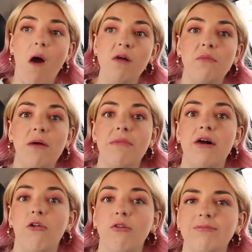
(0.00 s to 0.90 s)
in my
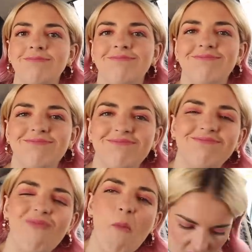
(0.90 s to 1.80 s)
mouth.
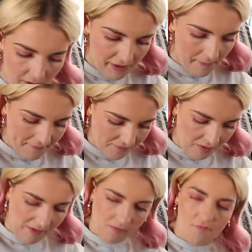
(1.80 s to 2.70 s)
Yummy,
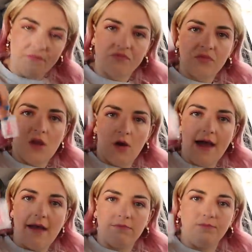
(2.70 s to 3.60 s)
yummy. Okay,